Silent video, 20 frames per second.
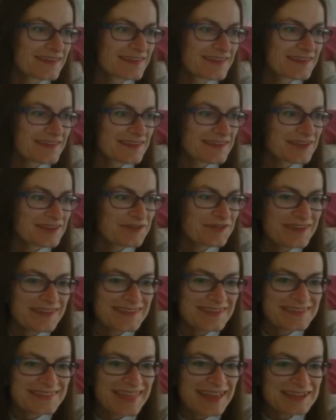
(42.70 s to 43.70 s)

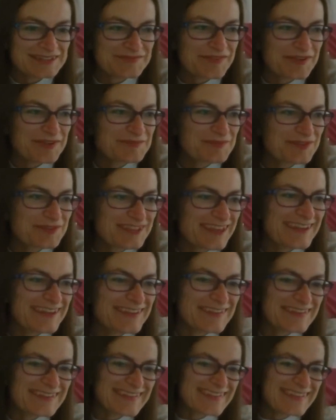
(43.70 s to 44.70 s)

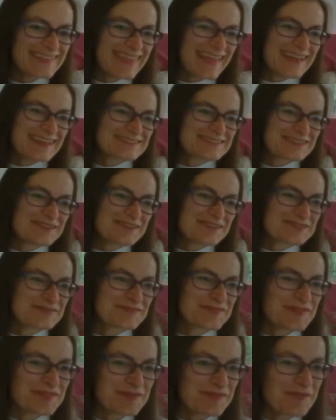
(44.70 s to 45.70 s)
So if
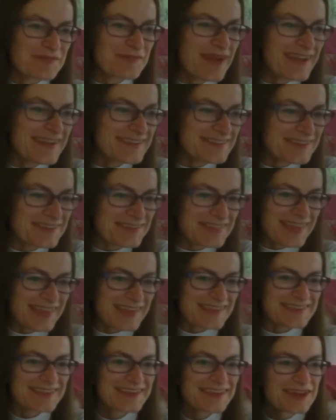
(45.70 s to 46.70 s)
we get
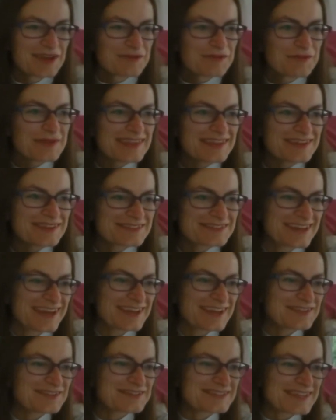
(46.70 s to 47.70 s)
Maria up
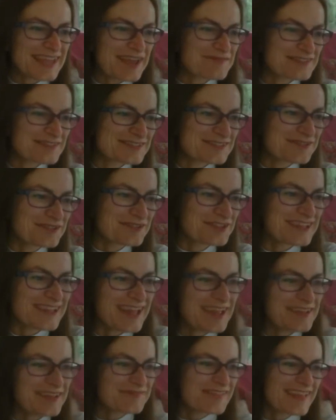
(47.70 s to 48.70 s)
now, it would be
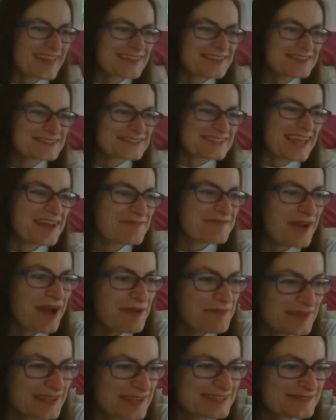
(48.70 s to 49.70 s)
perfect.
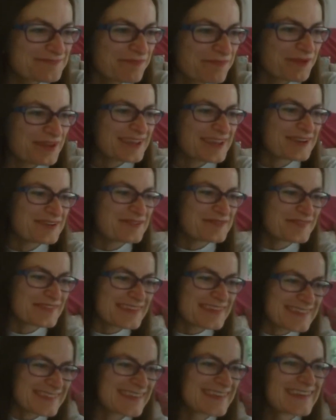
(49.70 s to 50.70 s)
Okay,
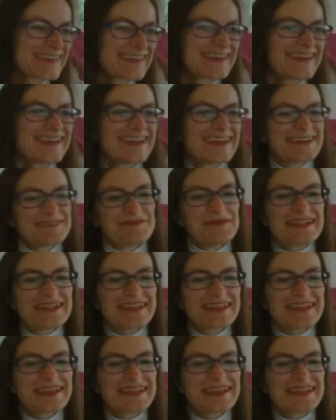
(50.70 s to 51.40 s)
take it away, Maria.